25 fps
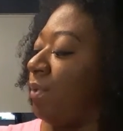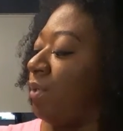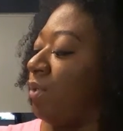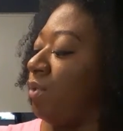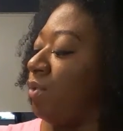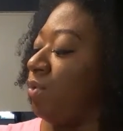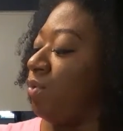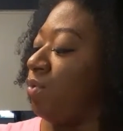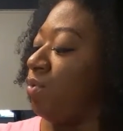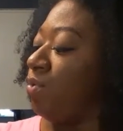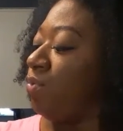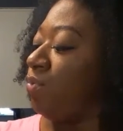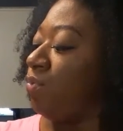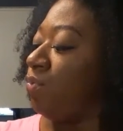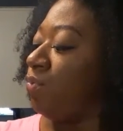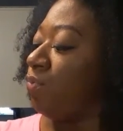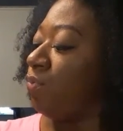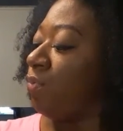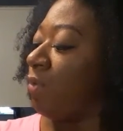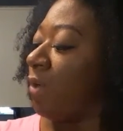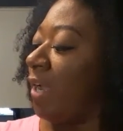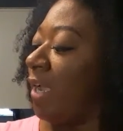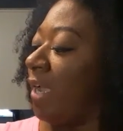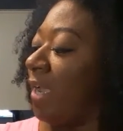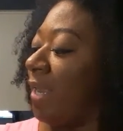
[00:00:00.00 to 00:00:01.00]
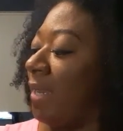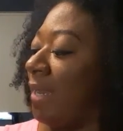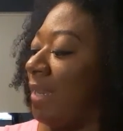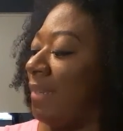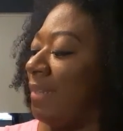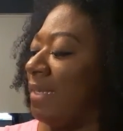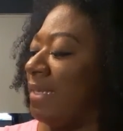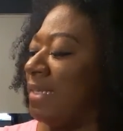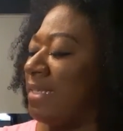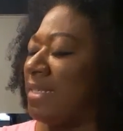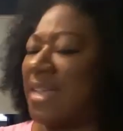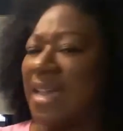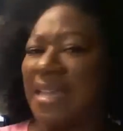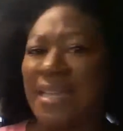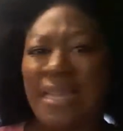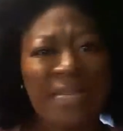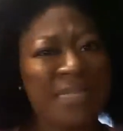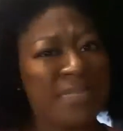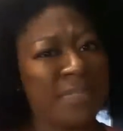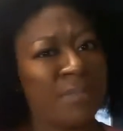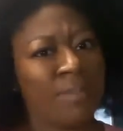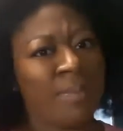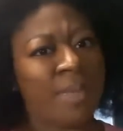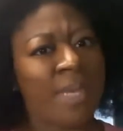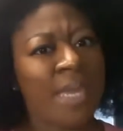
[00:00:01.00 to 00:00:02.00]
blue, red, and then it's got
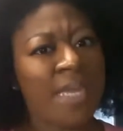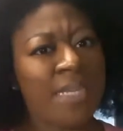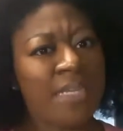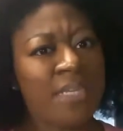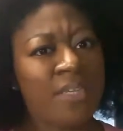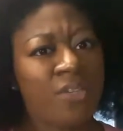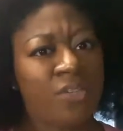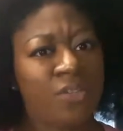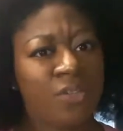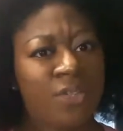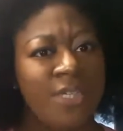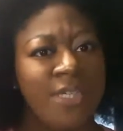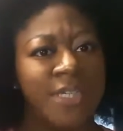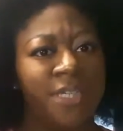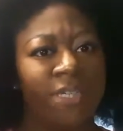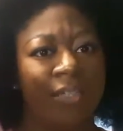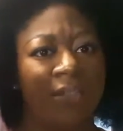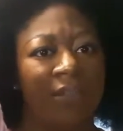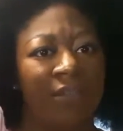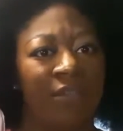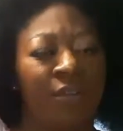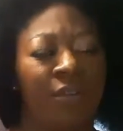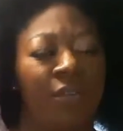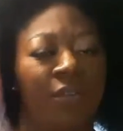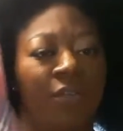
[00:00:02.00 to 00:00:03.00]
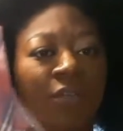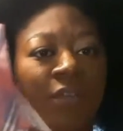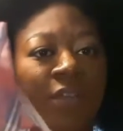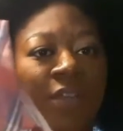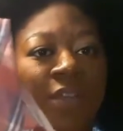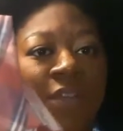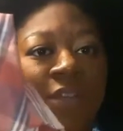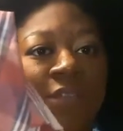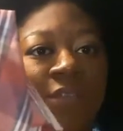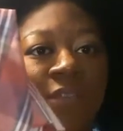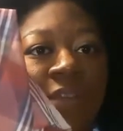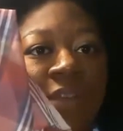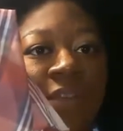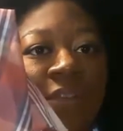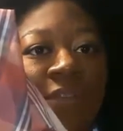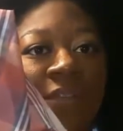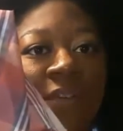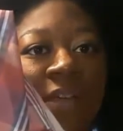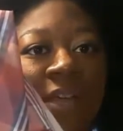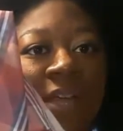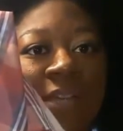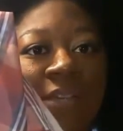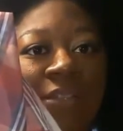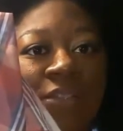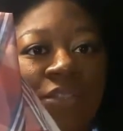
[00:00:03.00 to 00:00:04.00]
like some Kelly green, very, very
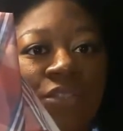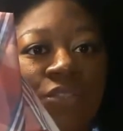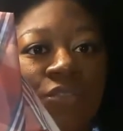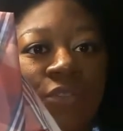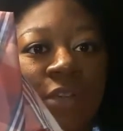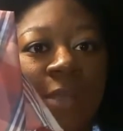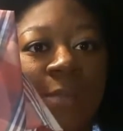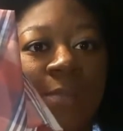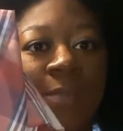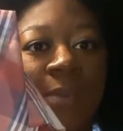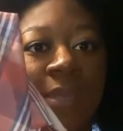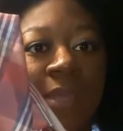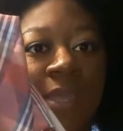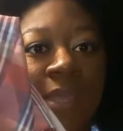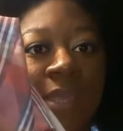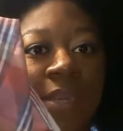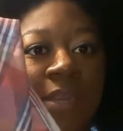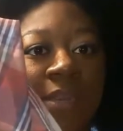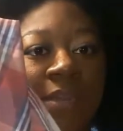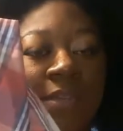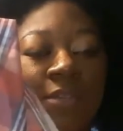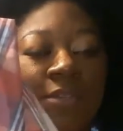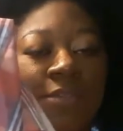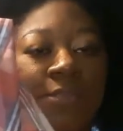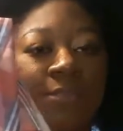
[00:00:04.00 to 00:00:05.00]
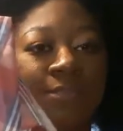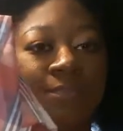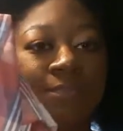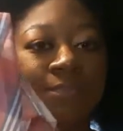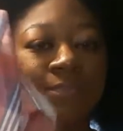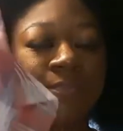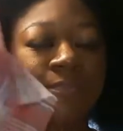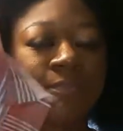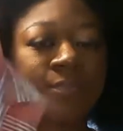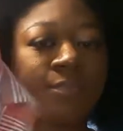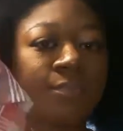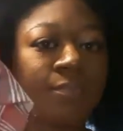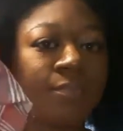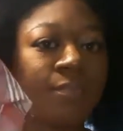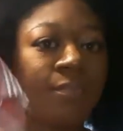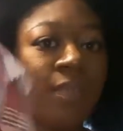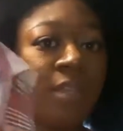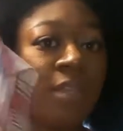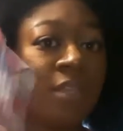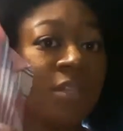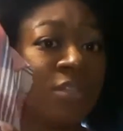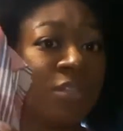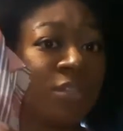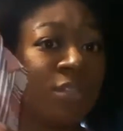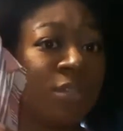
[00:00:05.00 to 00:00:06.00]
fine striping in it.
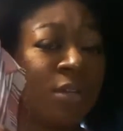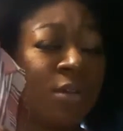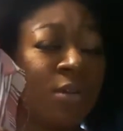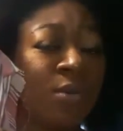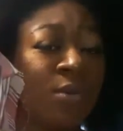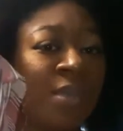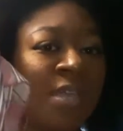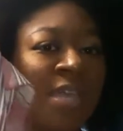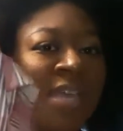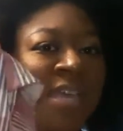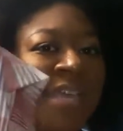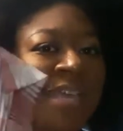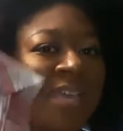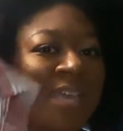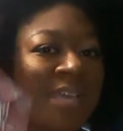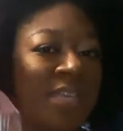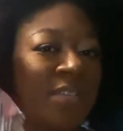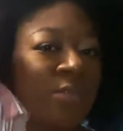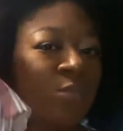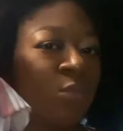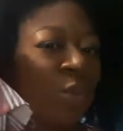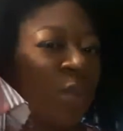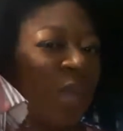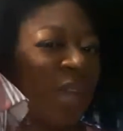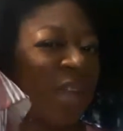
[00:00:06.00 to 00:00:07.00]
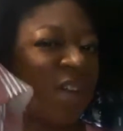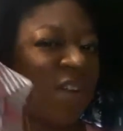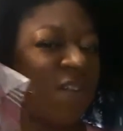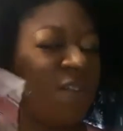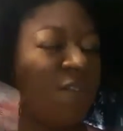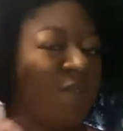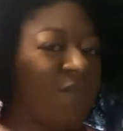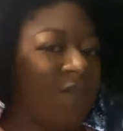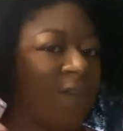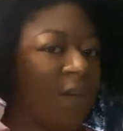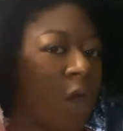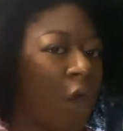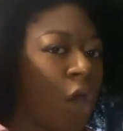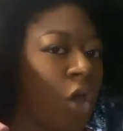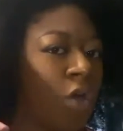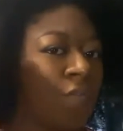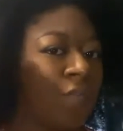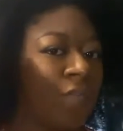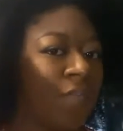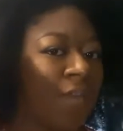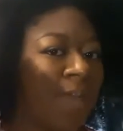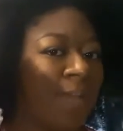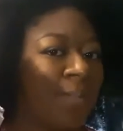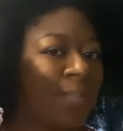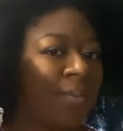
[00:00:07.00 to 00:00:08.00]
So it's more like a fall
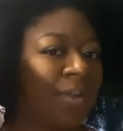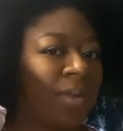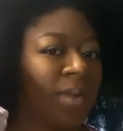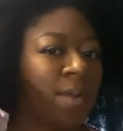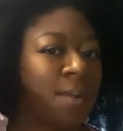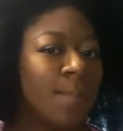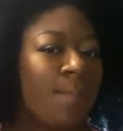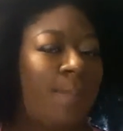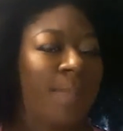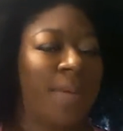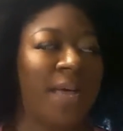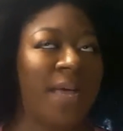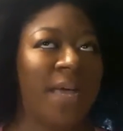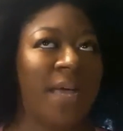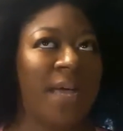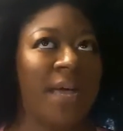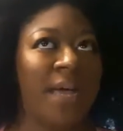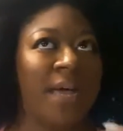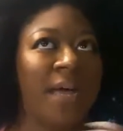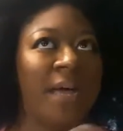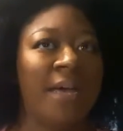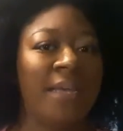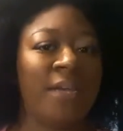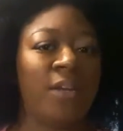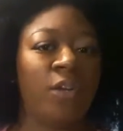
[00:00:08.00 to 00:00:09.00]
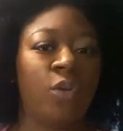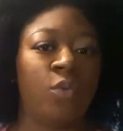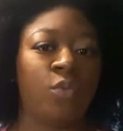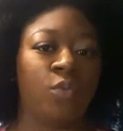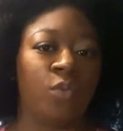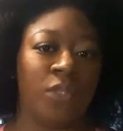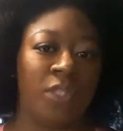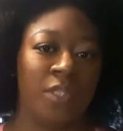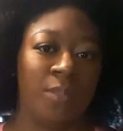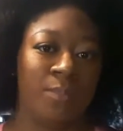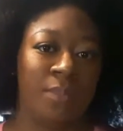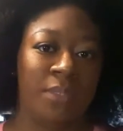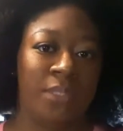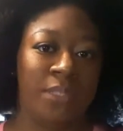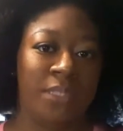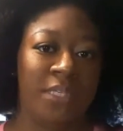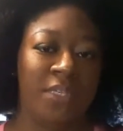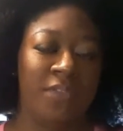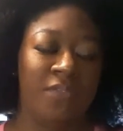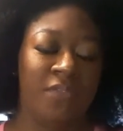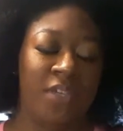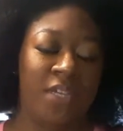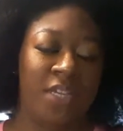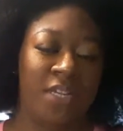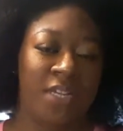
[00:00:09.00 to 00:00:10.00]
fabric, but I don't really
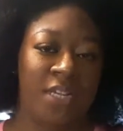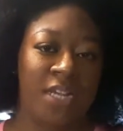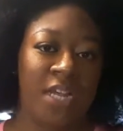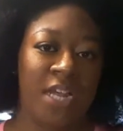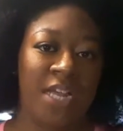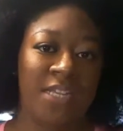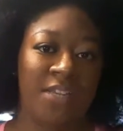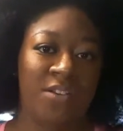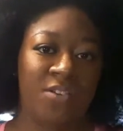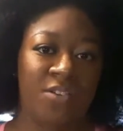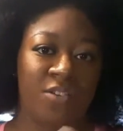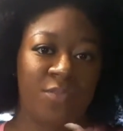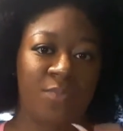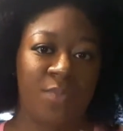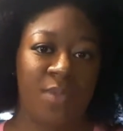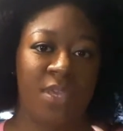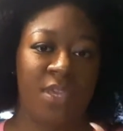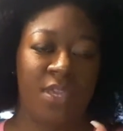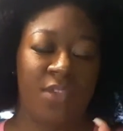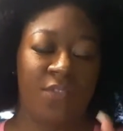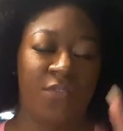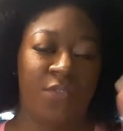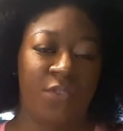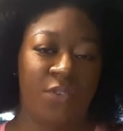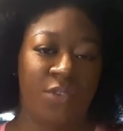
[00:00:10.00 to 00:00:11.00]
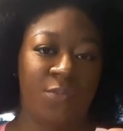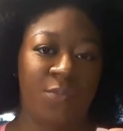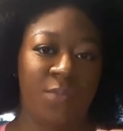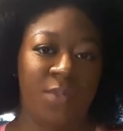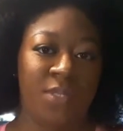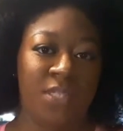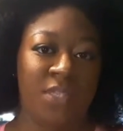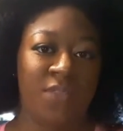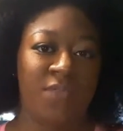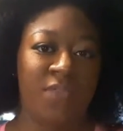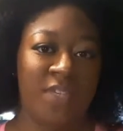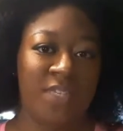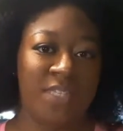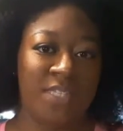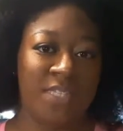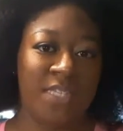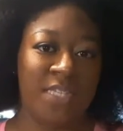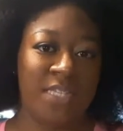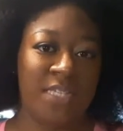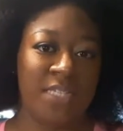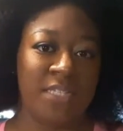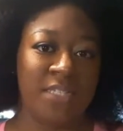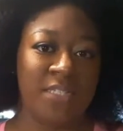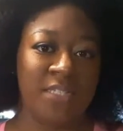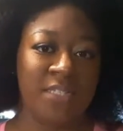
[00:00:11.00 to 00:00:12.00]
believe in colors being for specific
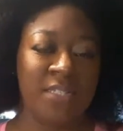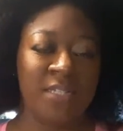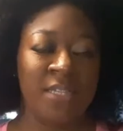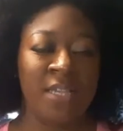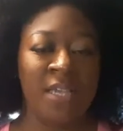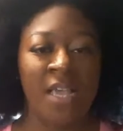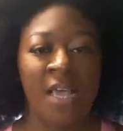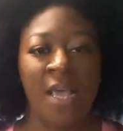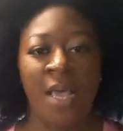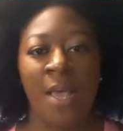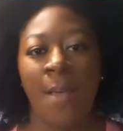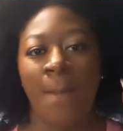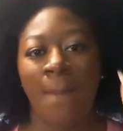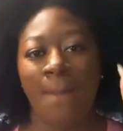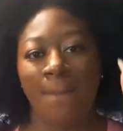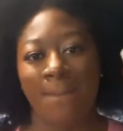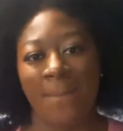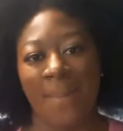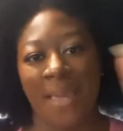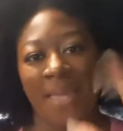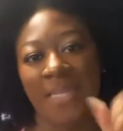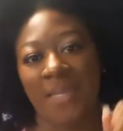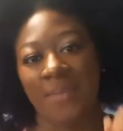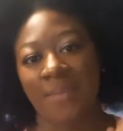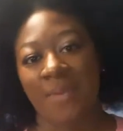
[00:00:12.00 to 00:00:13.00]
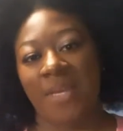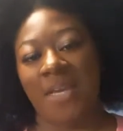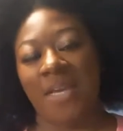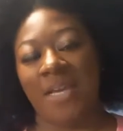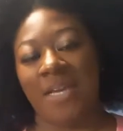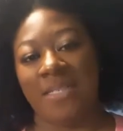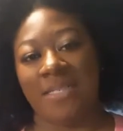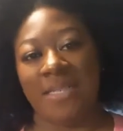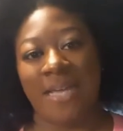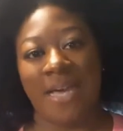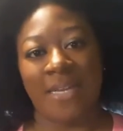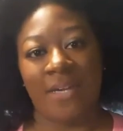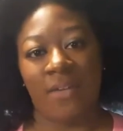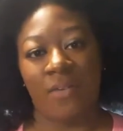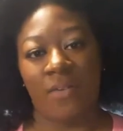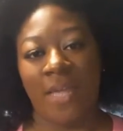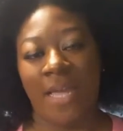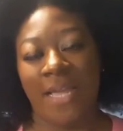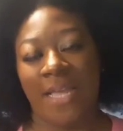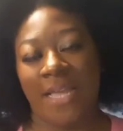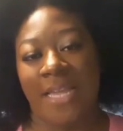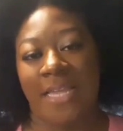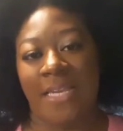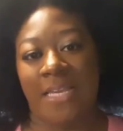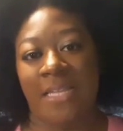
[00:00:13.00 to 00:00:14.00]
seasons, mainly because I don't
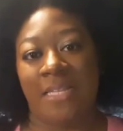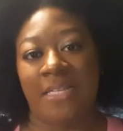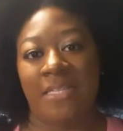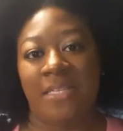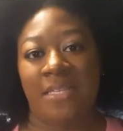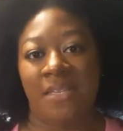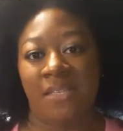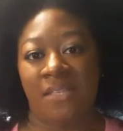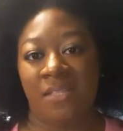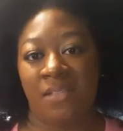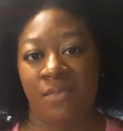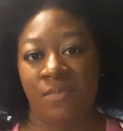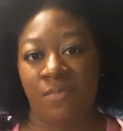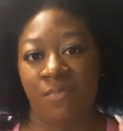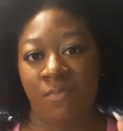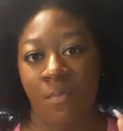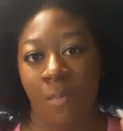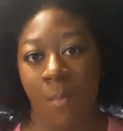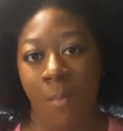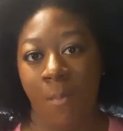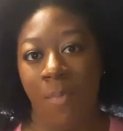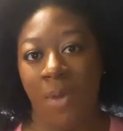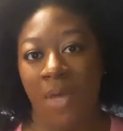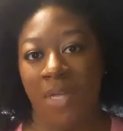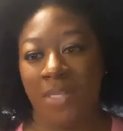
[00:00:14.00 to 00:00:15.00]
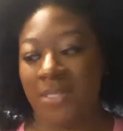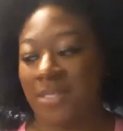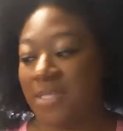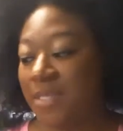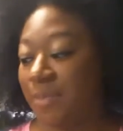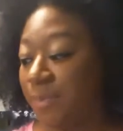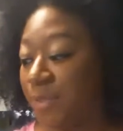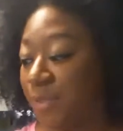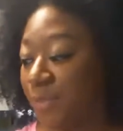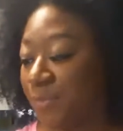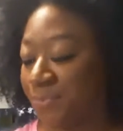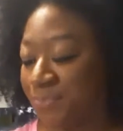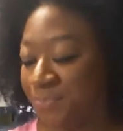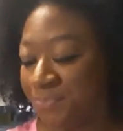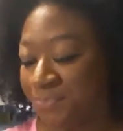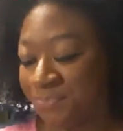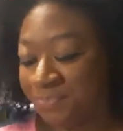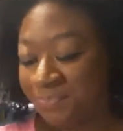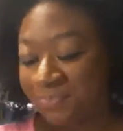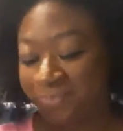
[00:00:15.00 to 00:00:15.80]
like any season but summer.